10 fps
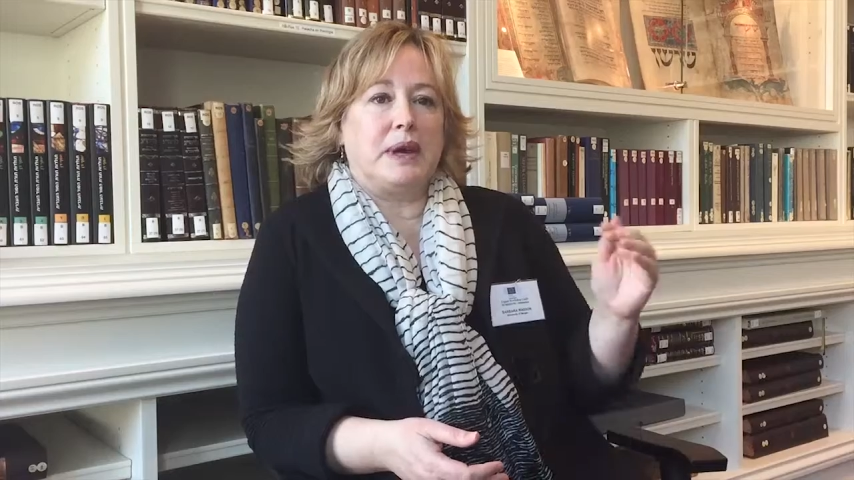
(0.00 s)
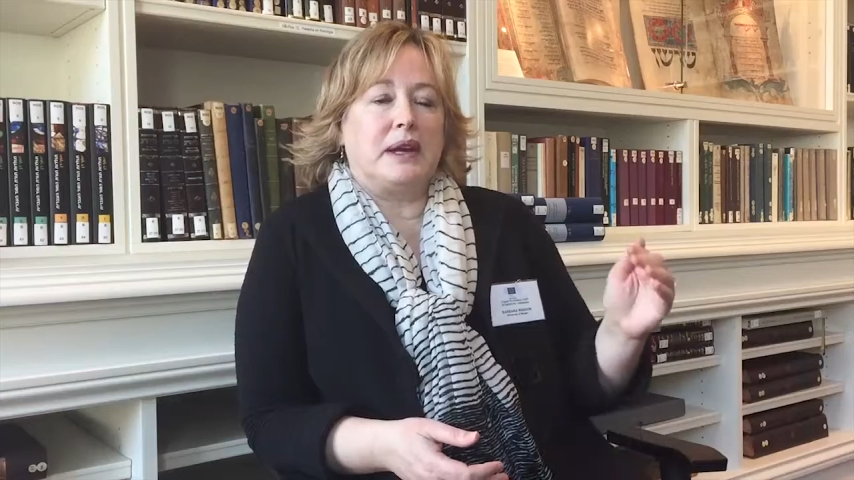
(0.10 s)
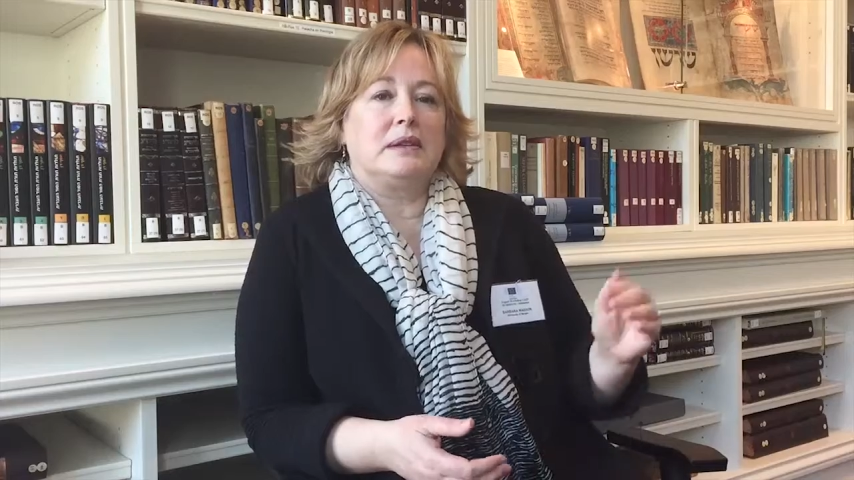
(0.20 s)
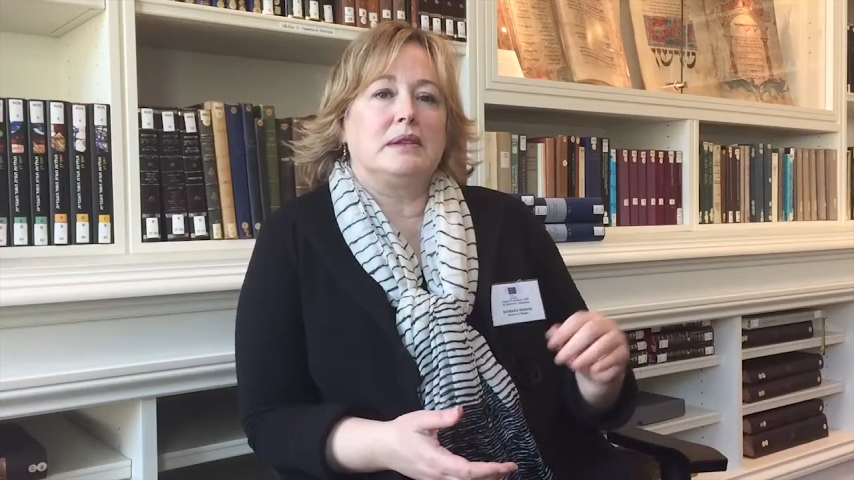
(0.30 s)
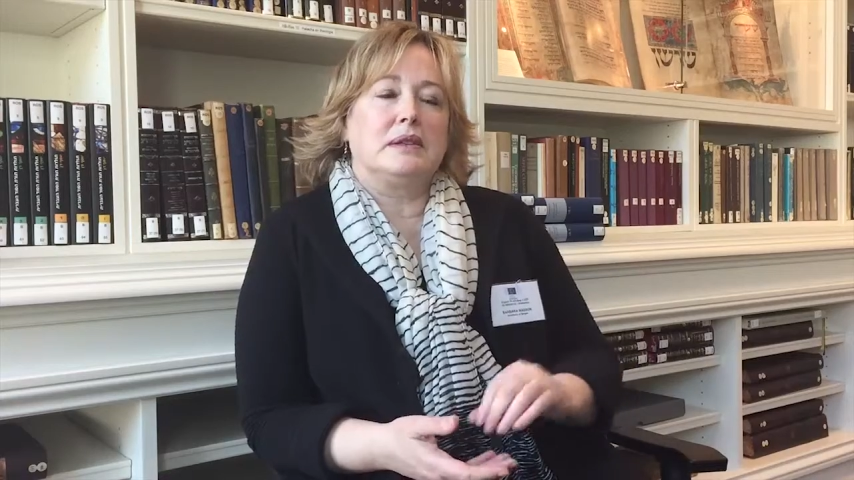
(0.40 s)

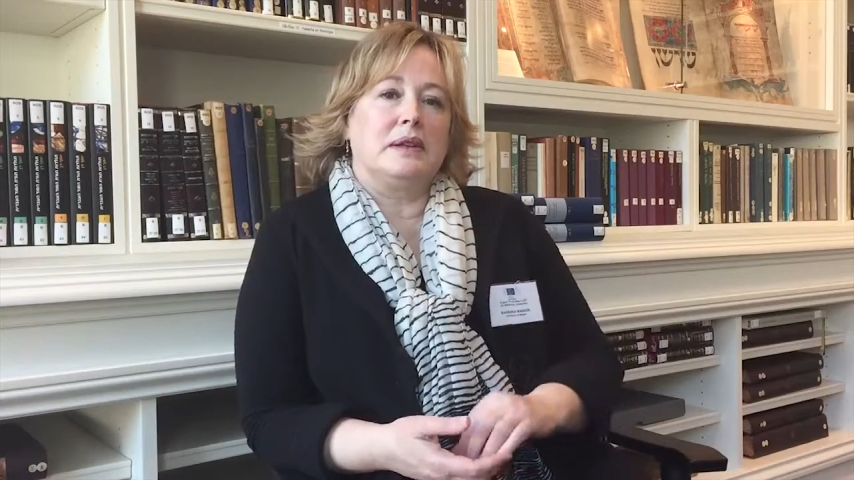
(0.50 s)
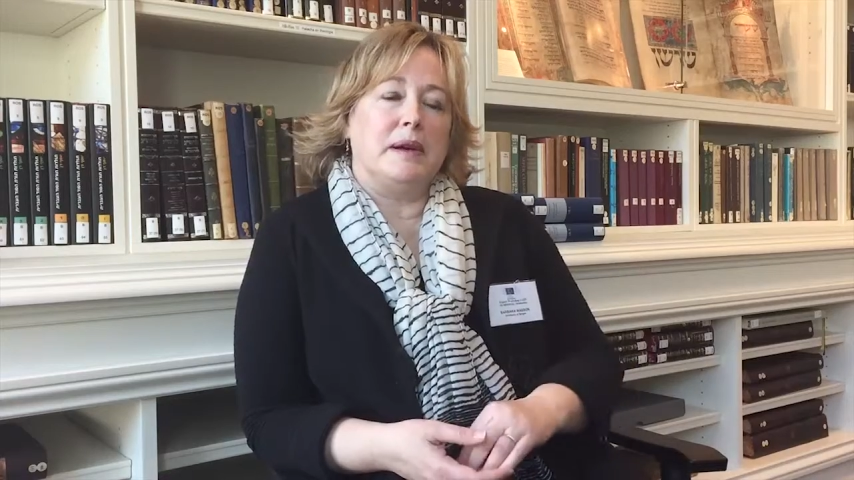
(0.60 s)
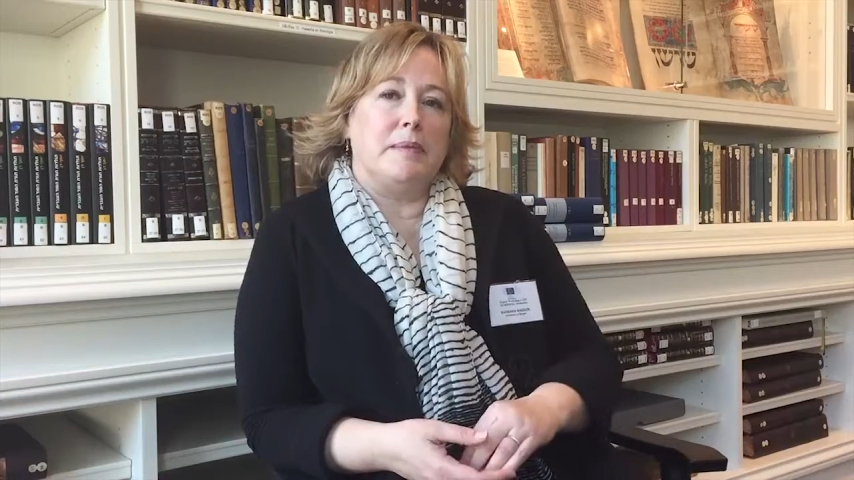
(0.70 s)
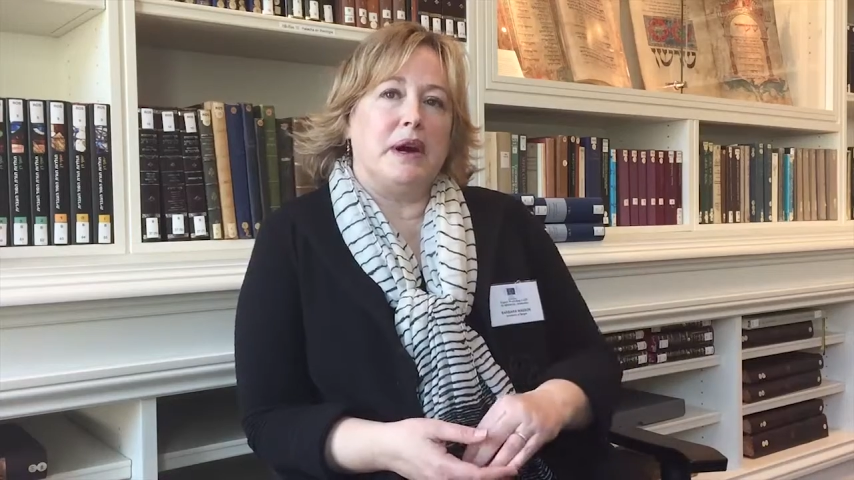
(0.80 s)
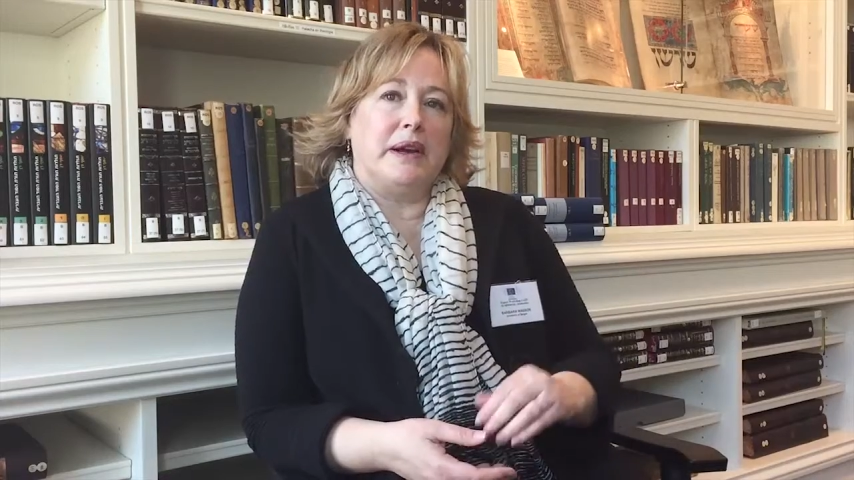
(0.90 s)
at
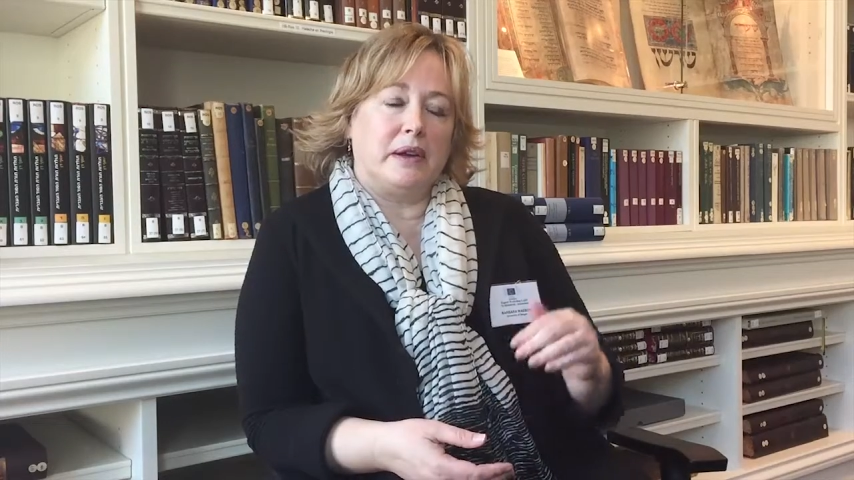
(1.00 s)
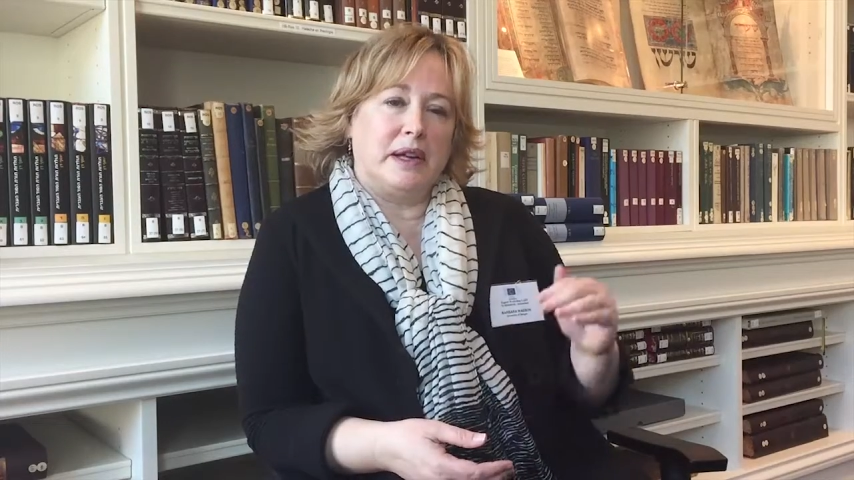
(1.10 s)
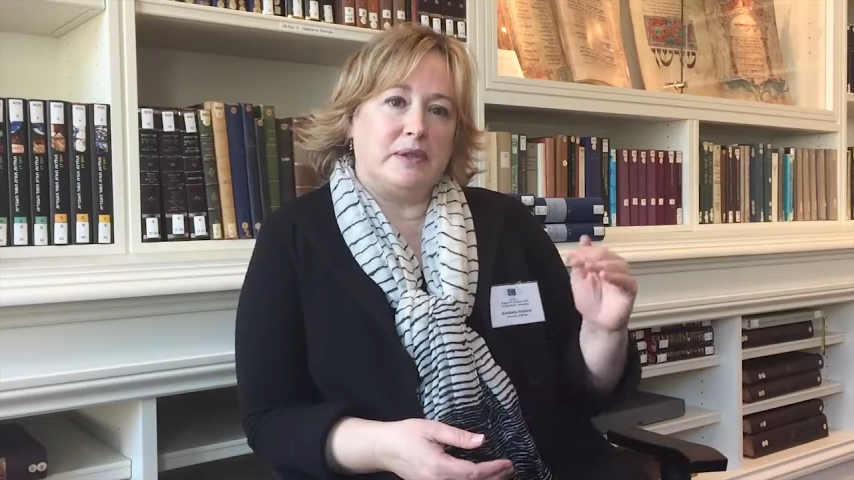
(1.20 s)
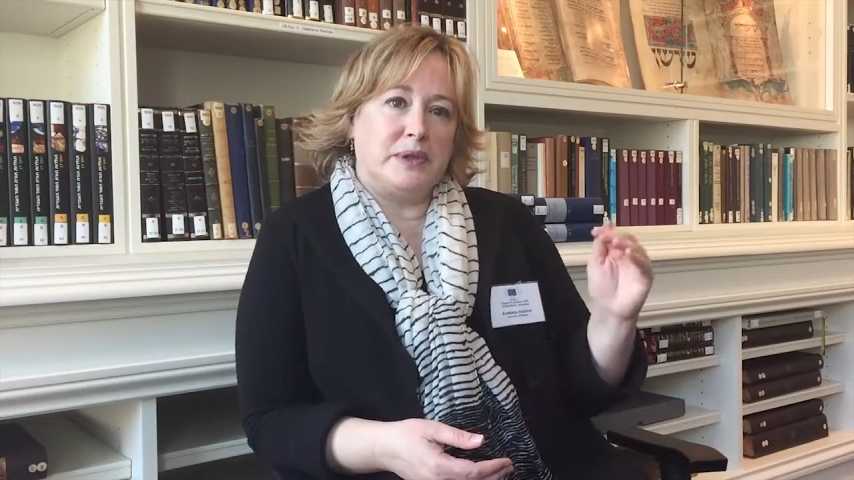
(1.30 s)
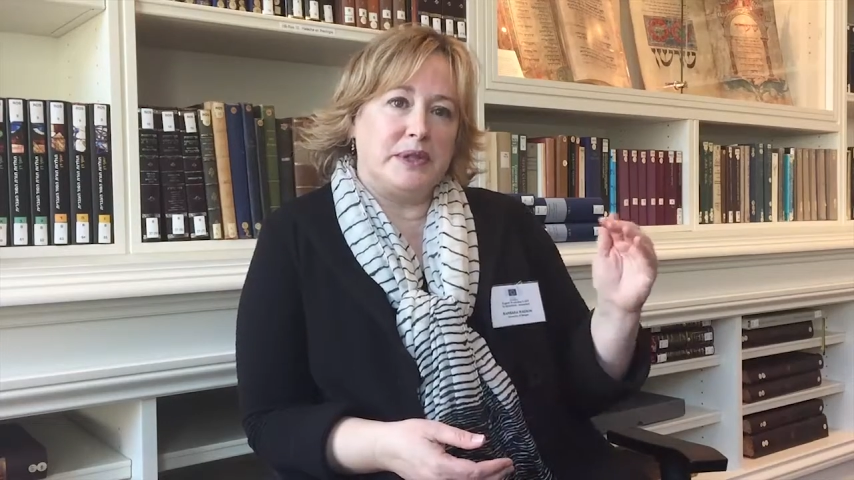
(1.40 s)
higher
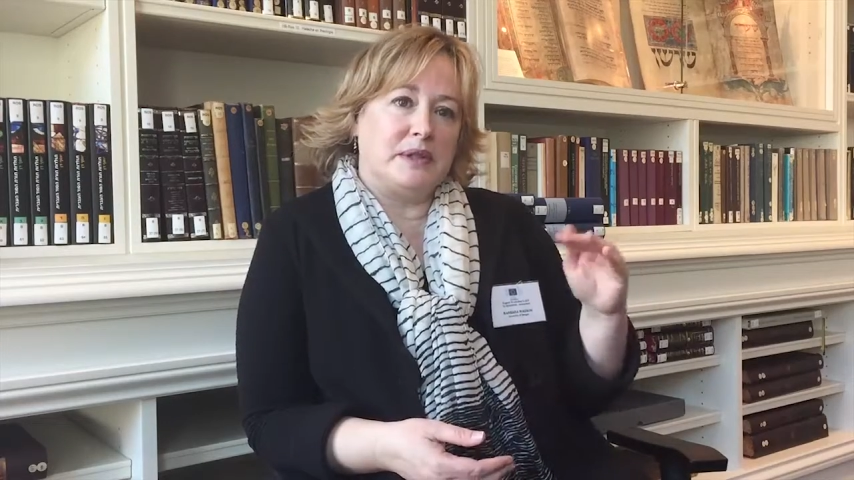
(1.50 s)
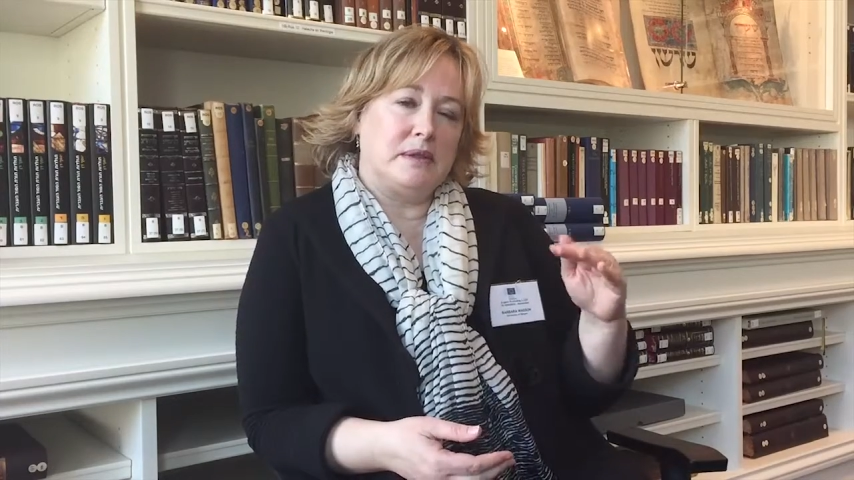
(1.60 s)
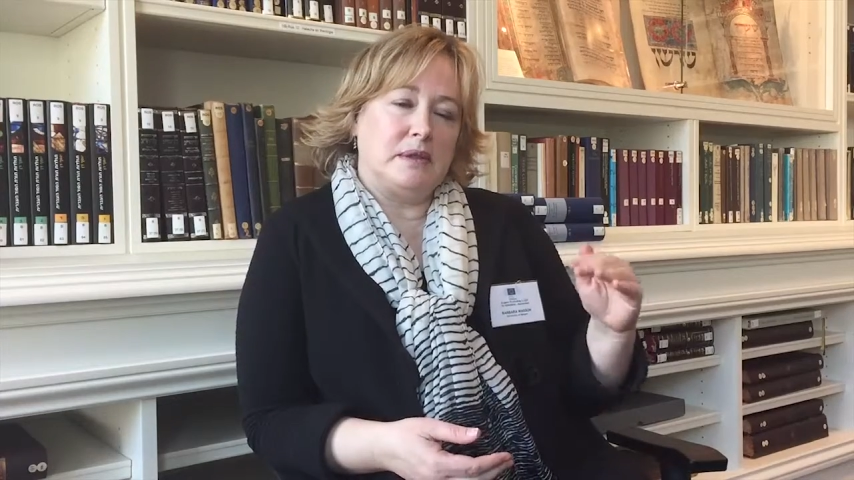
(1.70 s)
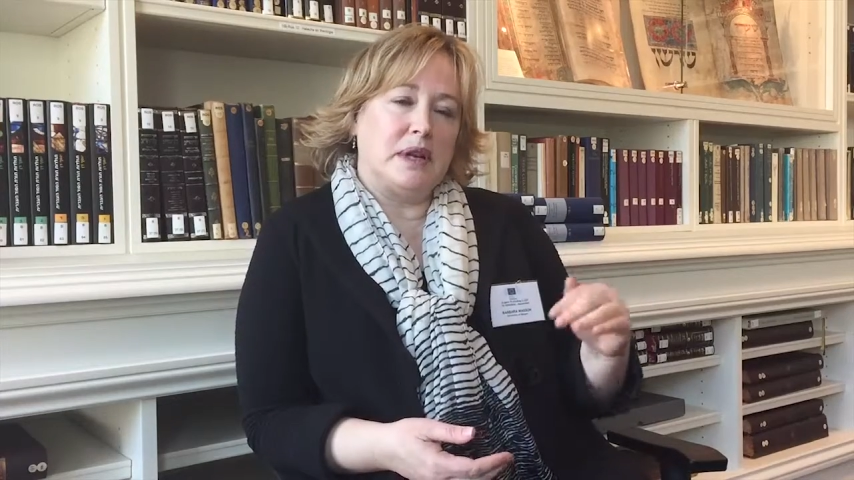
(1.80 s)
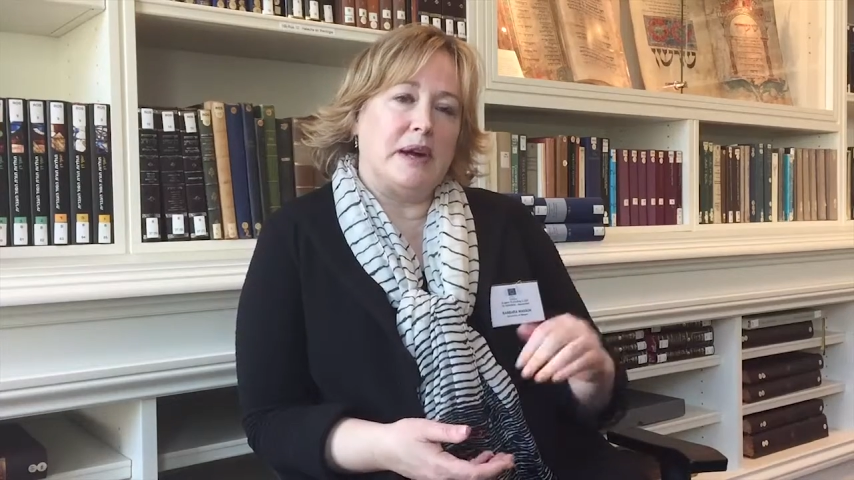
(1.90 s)
levels,